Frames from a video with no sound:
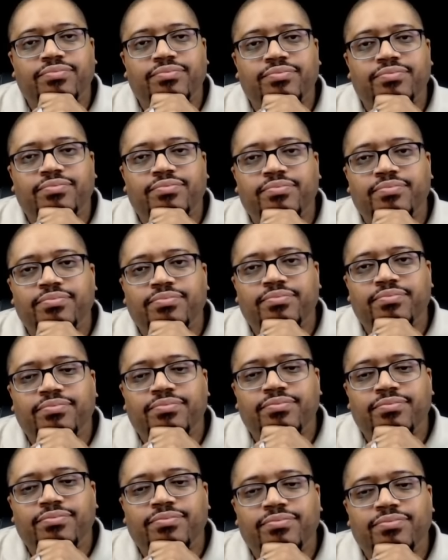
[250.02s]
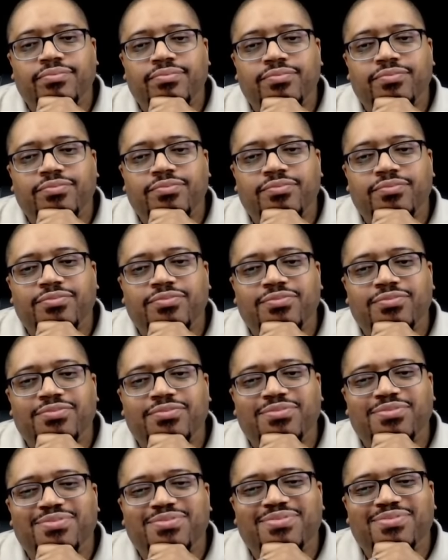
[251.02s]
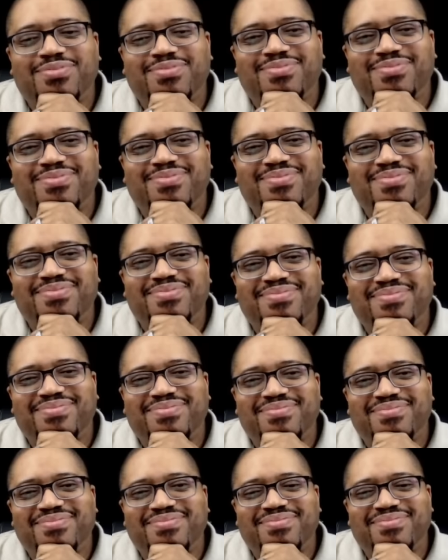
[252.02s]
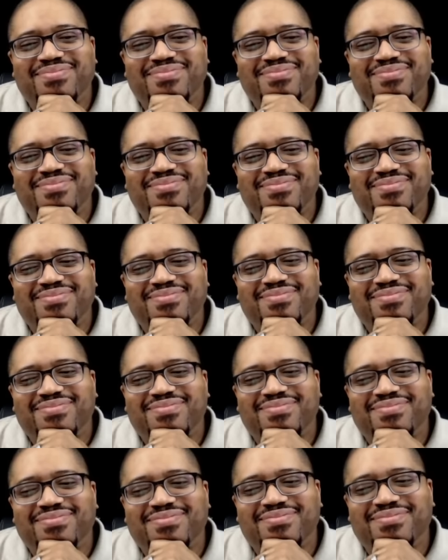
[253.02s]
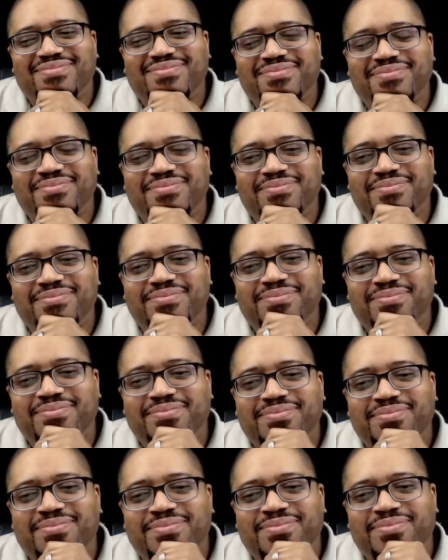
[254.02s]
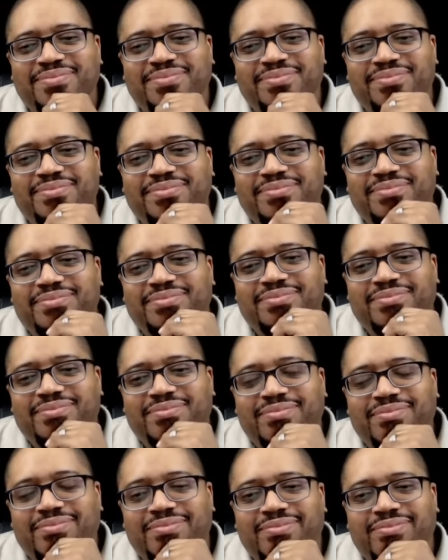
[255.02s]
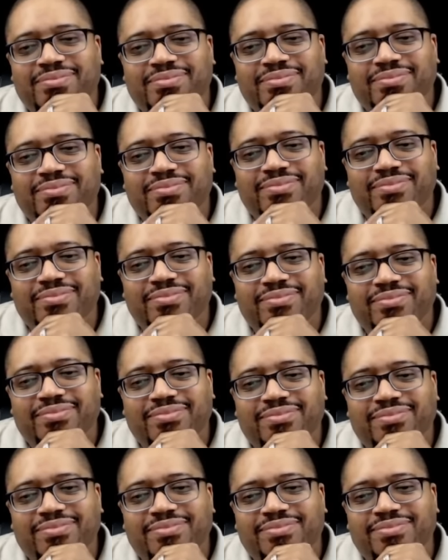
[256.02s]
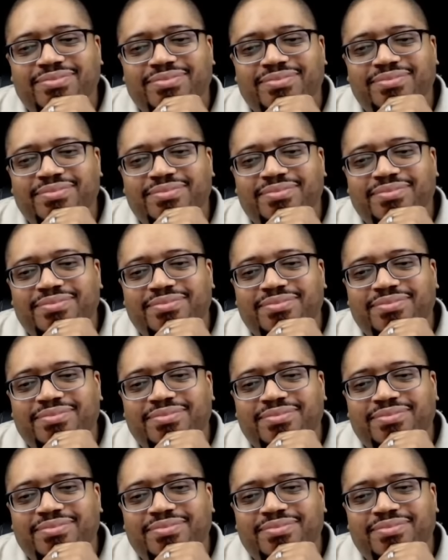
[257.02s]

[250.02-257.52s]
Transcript: (not speaking)